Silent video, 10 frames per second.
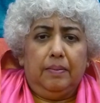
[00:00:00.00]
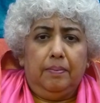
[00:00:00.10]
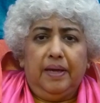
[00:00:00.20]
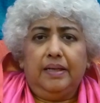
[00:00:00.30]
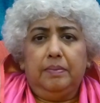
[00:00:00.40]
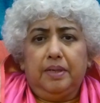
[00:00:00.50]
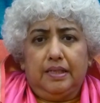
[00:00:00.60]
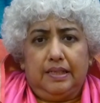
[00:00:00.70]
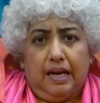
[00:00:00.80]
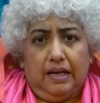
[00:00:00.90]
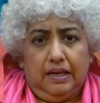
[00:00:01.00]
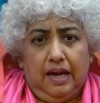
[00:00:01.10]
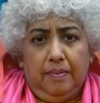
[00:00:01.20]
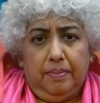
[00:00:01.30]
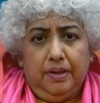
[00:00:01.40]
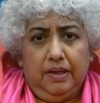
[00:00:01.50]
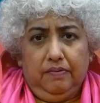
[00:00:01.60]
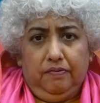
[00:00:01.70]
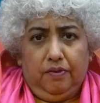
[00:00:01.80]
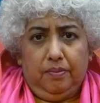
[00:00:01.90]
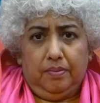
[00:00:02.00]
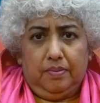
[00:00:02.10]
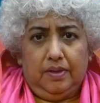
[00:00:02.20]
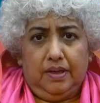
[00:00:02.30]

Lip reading: betterment started happening from